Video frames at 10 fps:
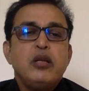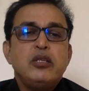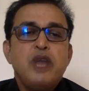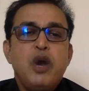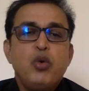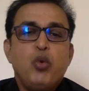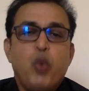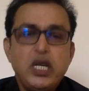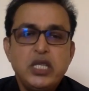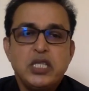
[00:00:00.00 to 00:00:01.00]
Now,
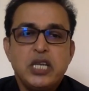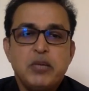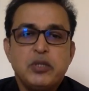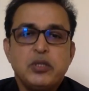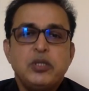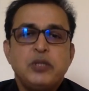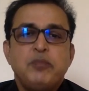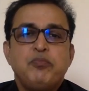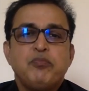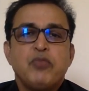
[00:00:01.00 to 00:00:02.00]
what is diabetes?
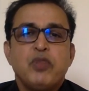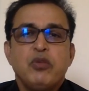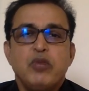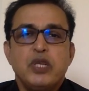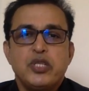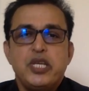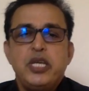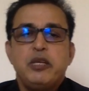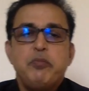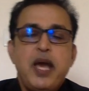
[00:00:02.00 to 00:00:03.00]
We'll see.
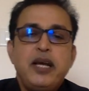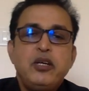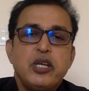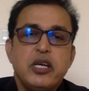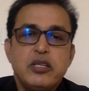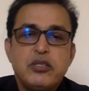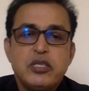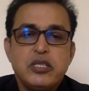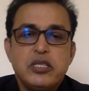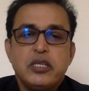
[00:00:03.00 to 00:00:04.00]
The pancreas
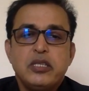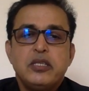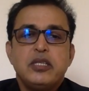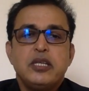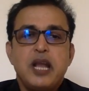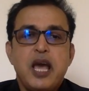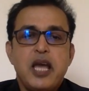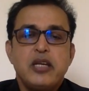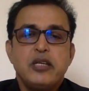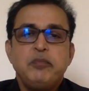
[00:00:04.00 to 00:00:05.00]
is a
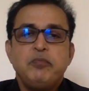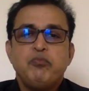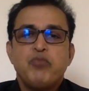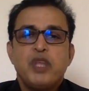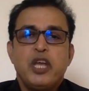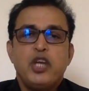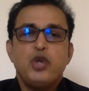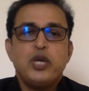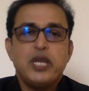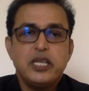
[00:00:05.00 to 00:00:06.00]
gland,
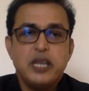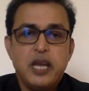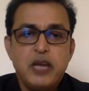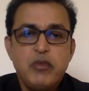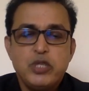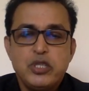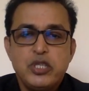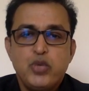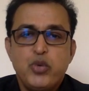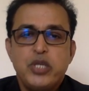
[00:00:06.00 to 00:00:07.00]
endocrine gland, which is
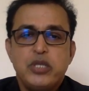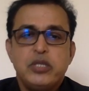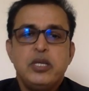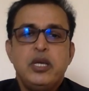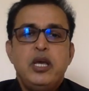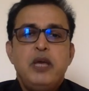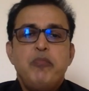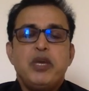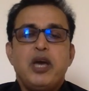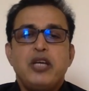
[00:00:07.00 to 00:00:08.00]
situated
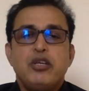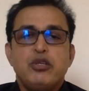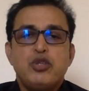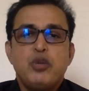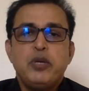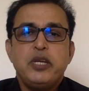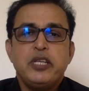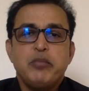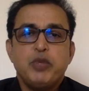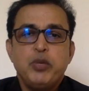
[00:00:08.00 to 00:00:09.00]
behind your stomach in the
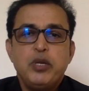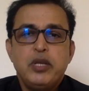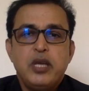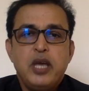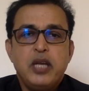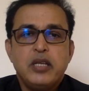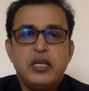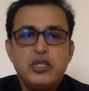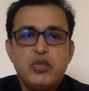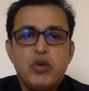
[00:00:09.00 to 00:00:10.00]
abdomen, and that
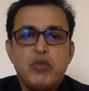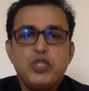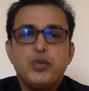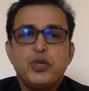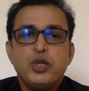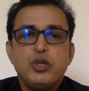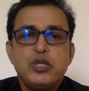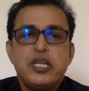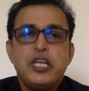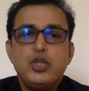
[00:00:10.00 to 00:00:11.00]
is the one which produces
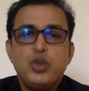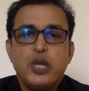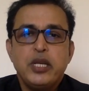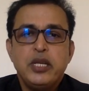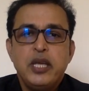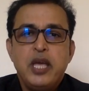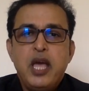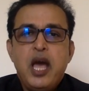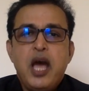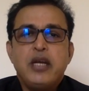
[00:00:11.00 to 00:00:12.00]
an insulin,
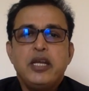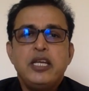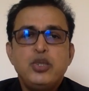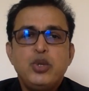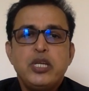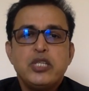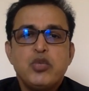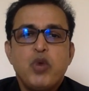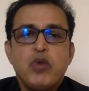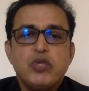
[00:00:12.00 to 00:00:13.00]
and insulin is the
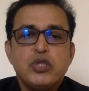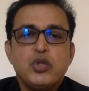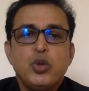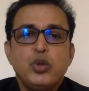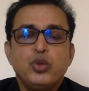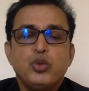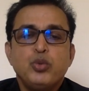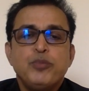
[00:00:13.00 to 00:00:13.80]
one which is going to